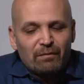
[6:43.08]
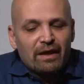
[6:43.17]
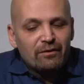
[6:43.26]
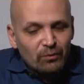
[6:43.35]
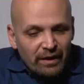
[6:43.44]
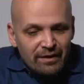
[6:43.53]
I
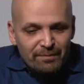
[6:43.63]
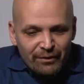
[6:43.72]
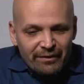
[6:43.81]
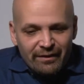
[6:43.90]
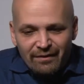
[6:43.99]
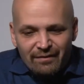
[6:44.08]
do
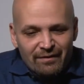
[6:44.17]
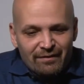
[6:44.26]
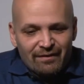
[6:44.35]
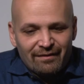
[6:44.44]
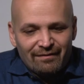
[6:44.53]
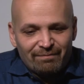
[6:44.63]

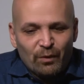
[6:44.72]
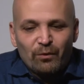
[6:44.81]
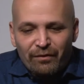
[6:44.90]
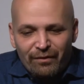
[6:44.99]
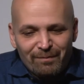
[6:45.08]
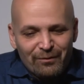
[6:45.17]
experience
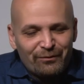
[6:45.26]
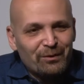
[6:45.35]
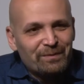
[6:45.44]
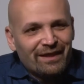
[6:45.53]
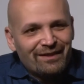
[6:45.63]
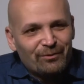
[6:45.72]
both
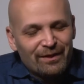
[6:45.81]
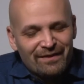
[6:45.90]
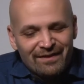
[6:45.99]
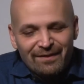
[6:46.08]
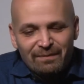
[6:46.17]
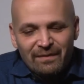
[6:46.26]
homophobia and
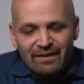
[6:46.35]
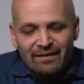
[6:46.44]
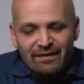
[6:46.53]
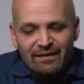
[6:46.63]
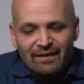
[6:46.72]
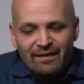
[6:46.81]
racism
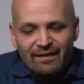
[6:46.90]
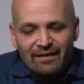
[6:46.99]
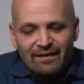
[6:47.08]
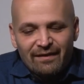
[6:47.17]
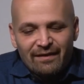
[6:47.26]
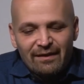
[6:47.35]
in,
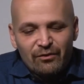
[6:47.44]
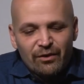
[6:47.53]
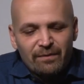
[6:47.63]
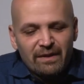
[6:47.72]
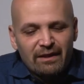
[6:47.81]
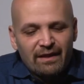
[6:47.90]
uh, in
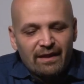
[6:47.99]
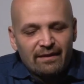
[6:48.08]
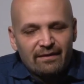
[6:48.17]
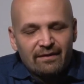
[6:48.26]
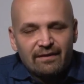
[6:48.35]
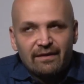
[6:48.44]
Germany.
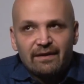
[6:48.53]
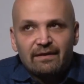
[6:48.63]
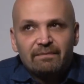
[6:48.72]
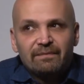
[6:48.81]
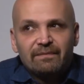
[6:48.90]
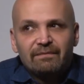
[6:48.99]
At,
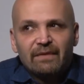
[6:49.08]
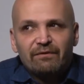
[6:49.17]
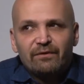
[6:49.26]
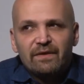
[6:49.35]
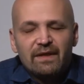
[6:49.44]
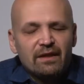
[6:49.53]
uh, my
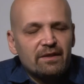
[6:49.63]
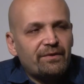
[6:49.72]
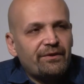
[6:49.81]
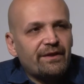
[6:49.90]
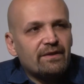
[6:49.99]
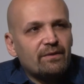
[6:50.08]
first
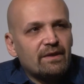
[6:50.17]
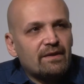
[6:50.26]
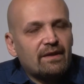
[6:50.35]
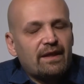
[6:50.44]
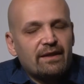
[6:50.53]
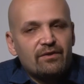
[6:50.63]
experience
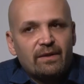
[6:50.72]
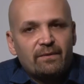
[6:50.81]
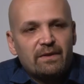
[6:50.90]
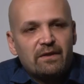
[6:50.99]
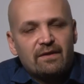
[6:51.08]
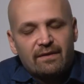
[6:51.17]
was actually
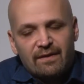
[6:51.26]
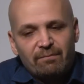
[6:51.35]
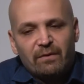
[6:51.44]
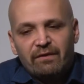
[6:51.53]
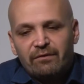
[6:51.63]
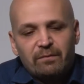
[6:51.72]
with
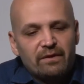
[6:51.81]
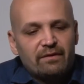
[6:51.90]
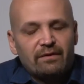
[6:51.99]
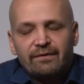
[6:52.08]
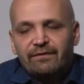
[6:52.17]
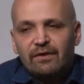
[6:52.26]
some government
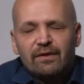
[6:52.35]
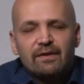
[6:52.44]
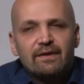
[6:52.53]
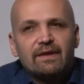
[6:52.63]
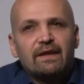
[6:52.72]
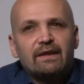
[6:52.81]

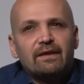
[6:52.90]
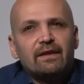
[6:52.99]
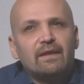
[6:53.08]
officials here,